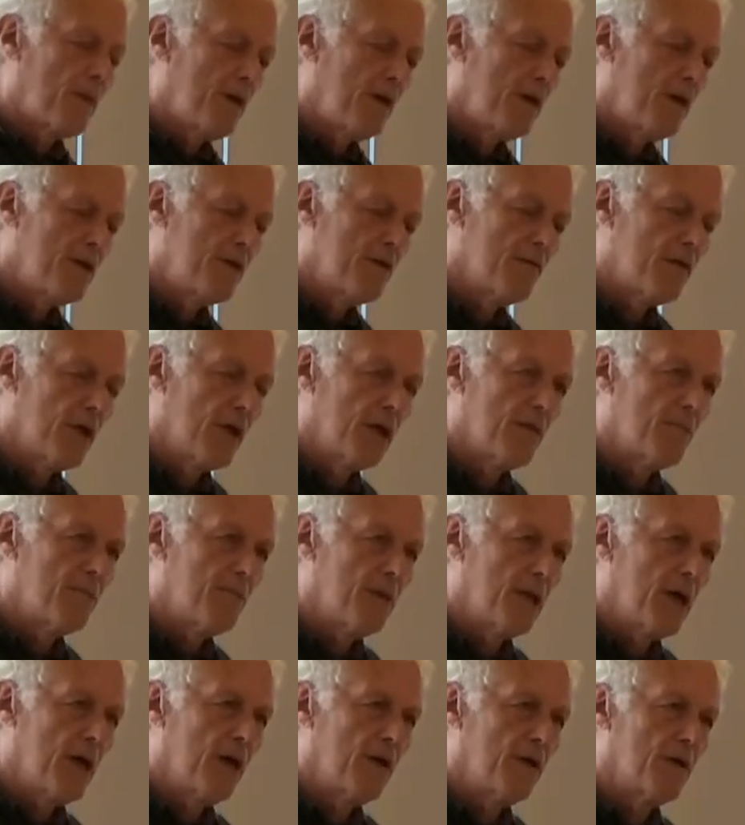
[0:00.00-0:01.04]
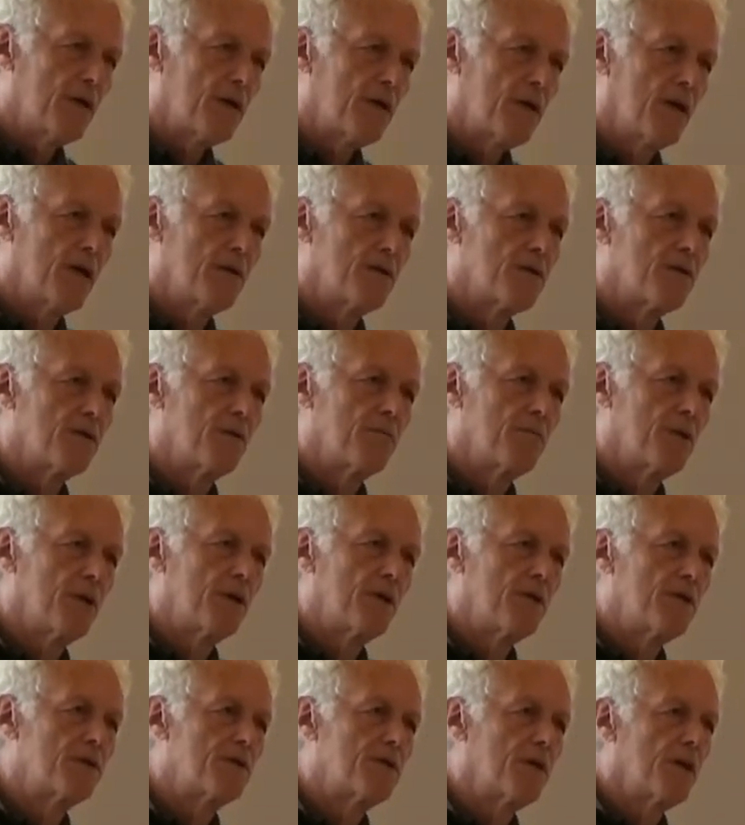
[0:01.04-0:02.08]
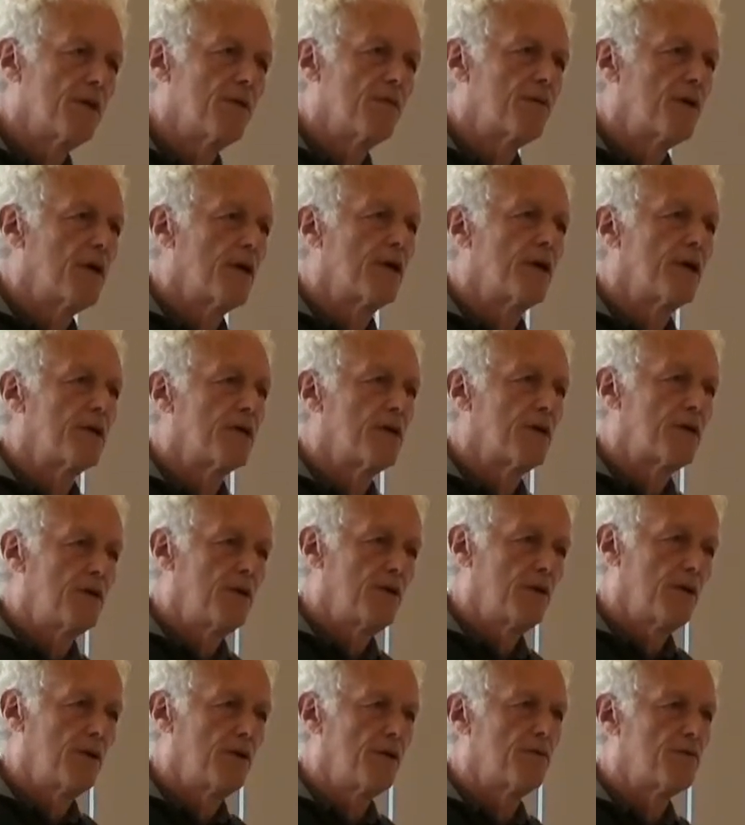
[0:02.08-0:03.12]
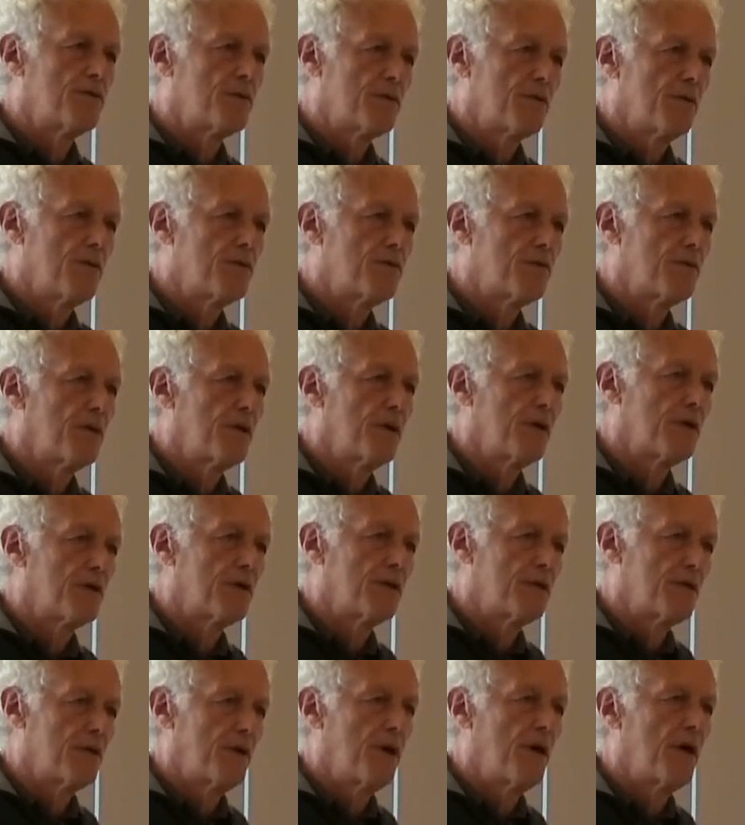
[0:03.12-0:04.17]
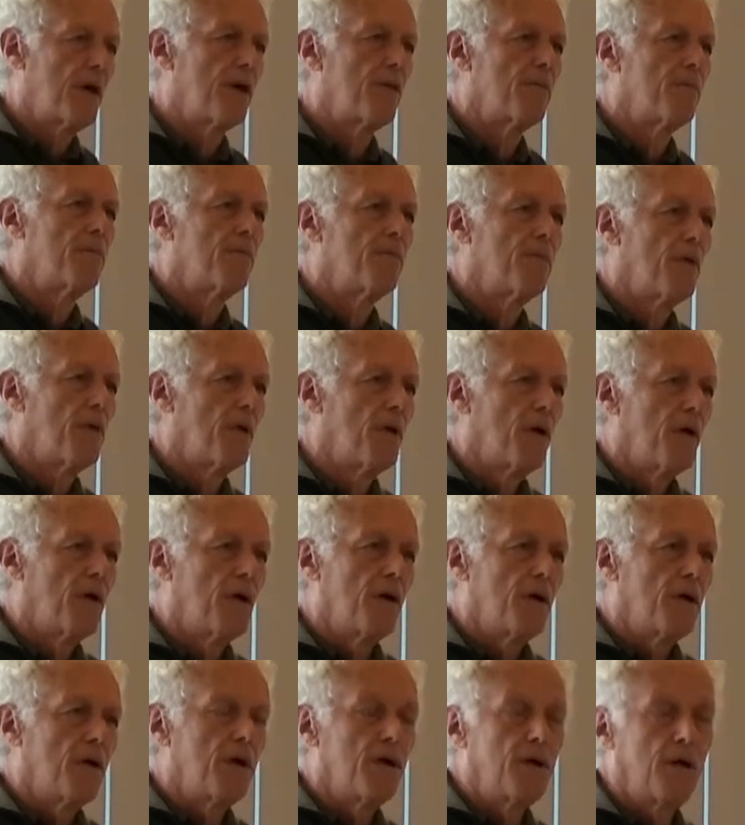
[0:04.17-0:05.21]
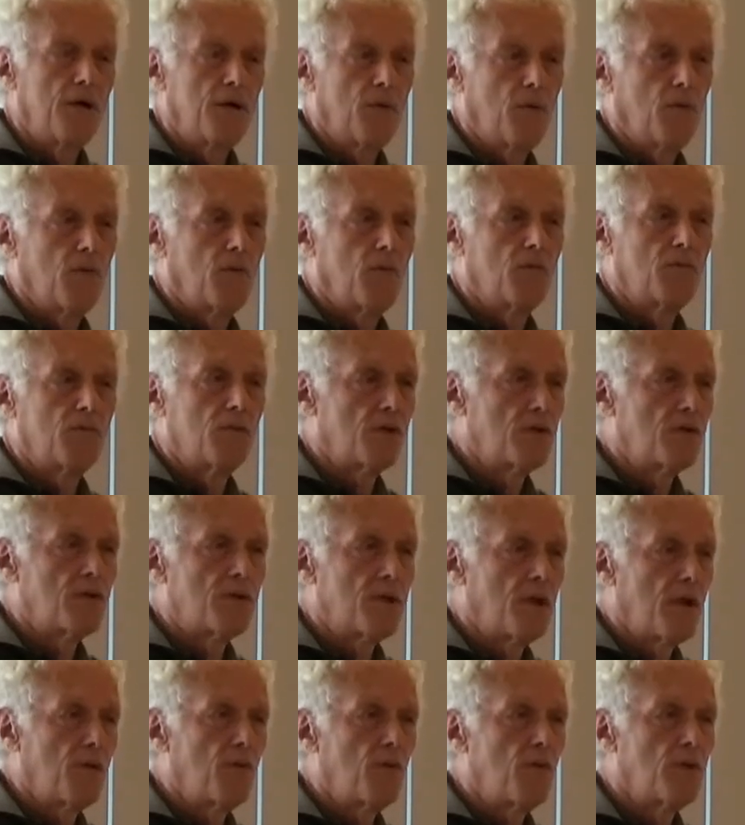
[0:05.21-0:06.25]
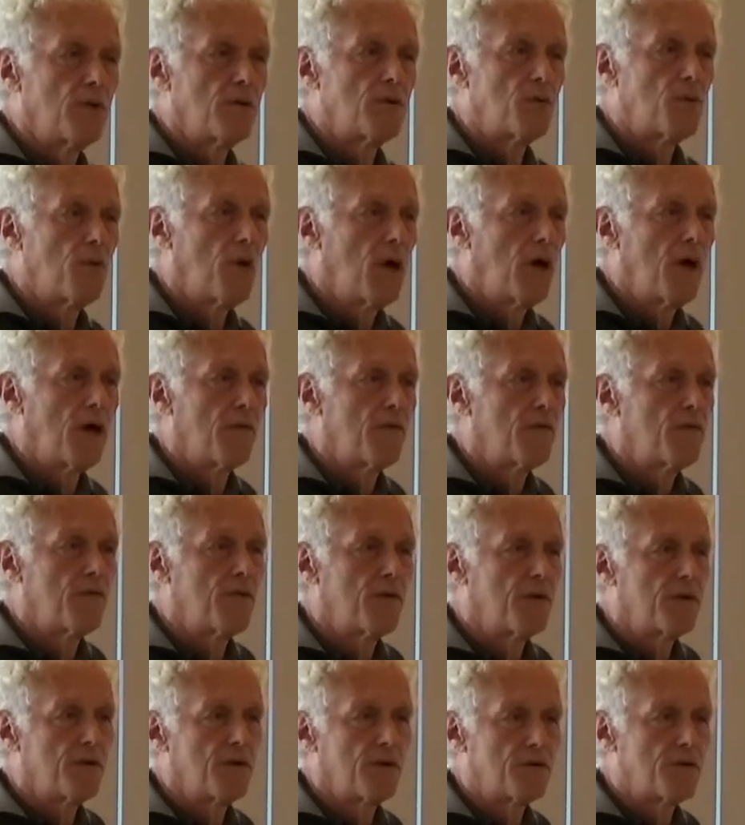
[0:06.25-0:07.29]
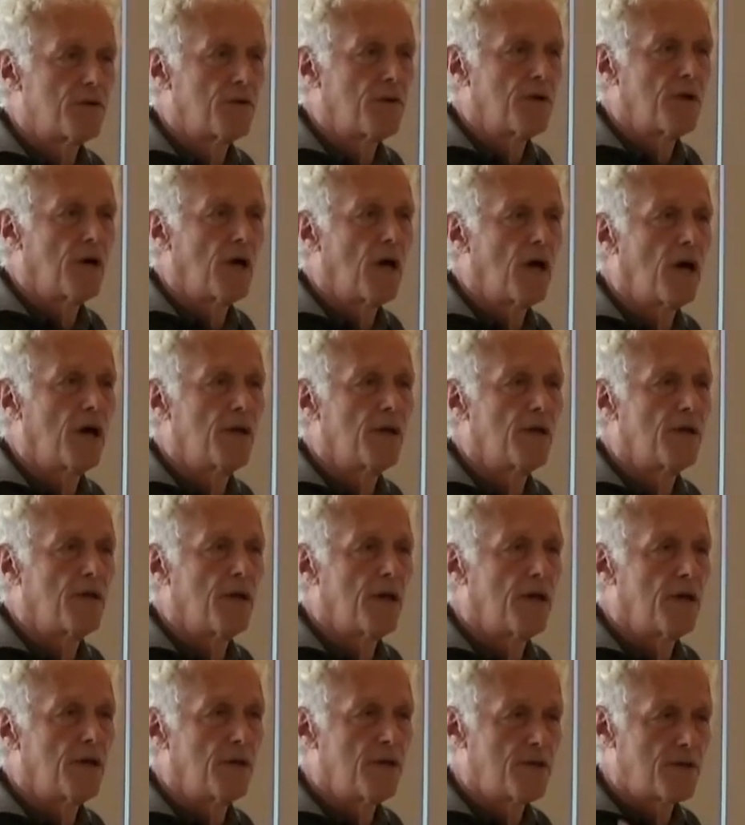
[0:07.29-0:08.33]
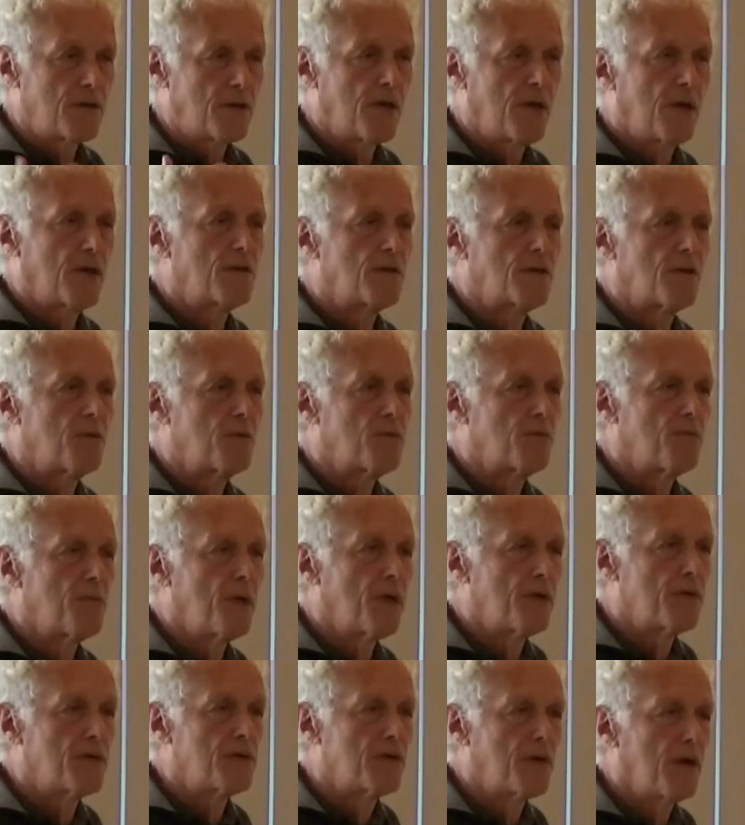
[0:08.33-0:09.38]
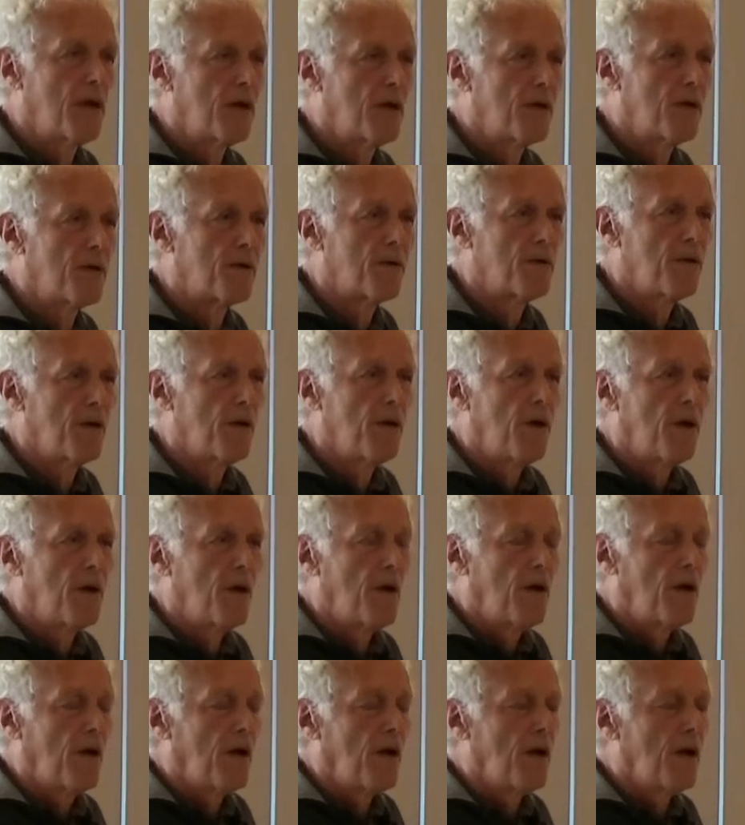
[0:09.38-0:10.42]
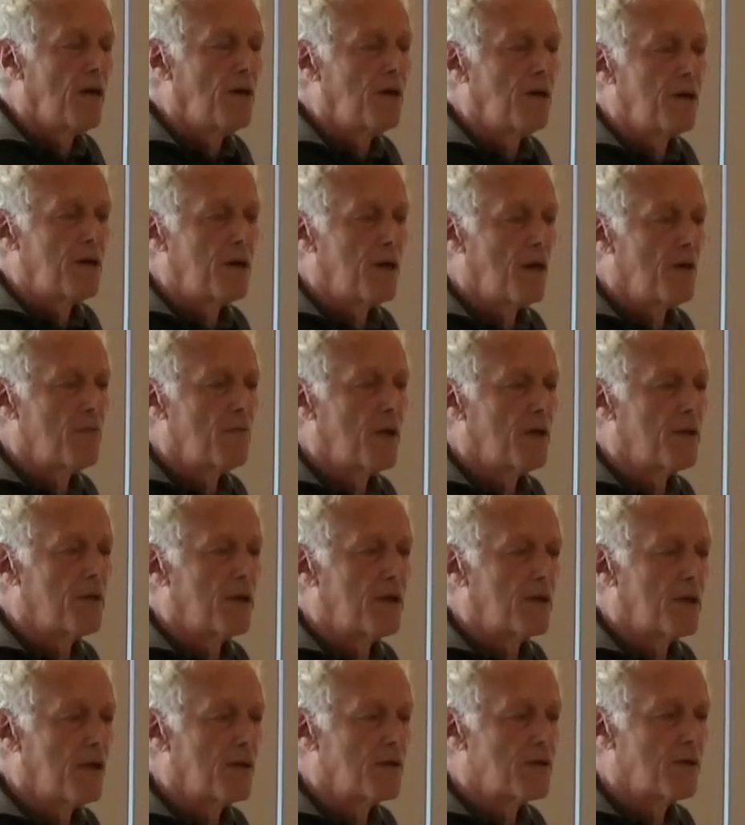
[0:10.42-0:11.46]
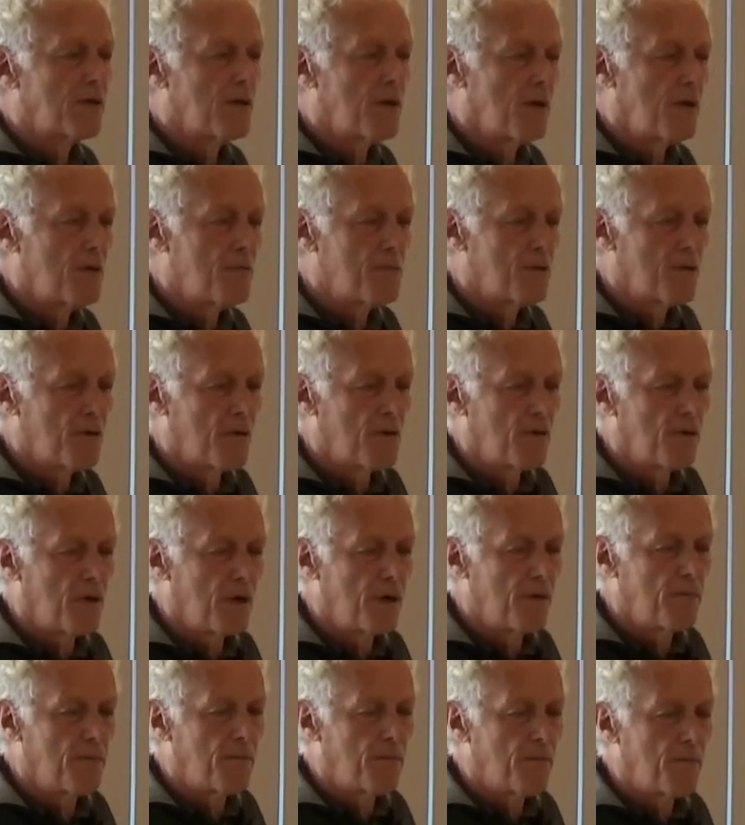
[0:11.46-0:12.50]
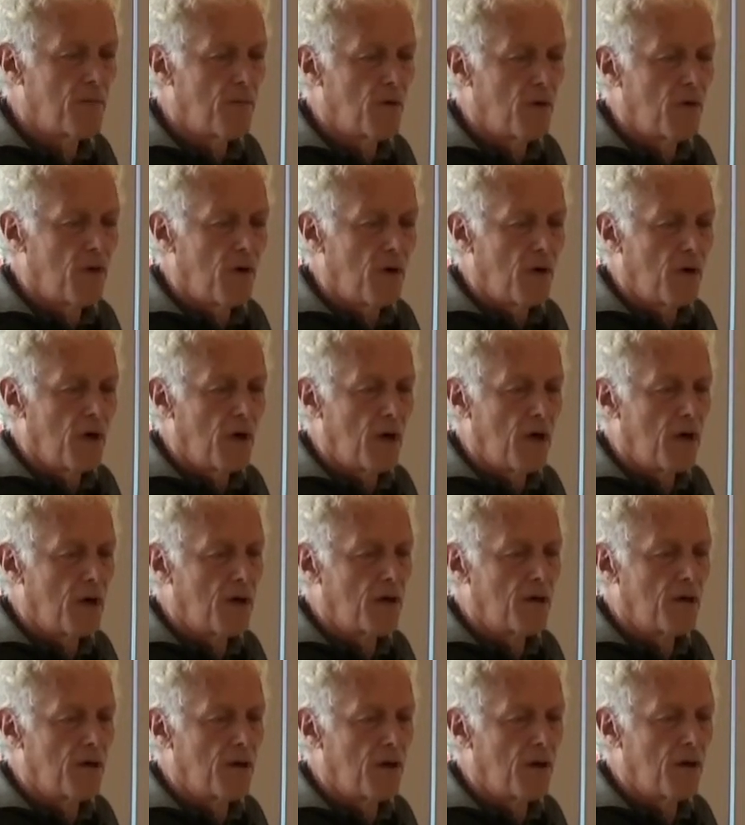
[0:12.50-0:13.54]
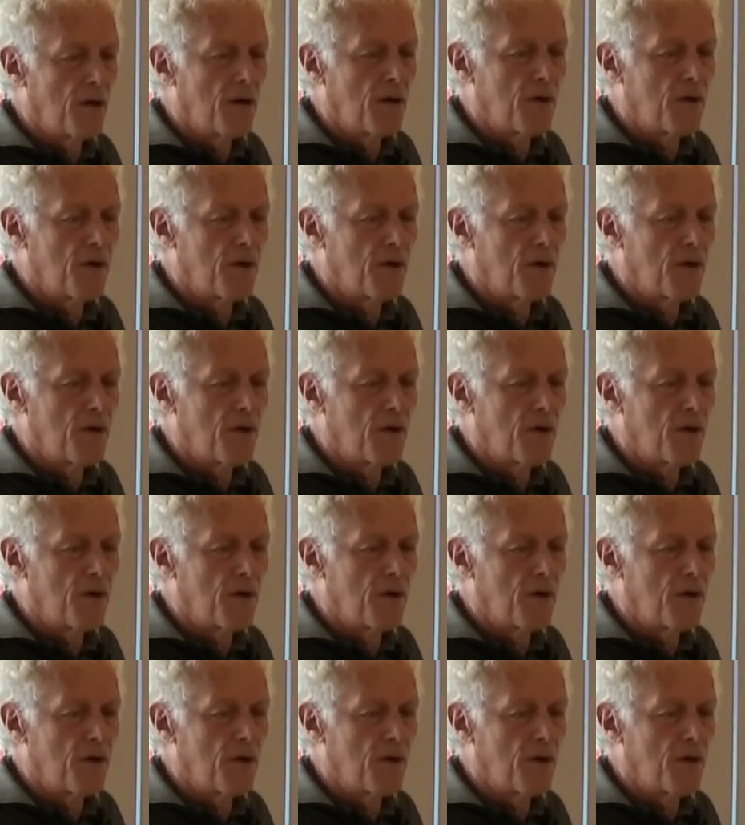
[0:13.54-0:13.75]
he developed bladder cancer, but instead of getting the curative surgery at the time, he just stayed with his wife until she died, and then his cancer was metastatic. And he came on the cancer help program, and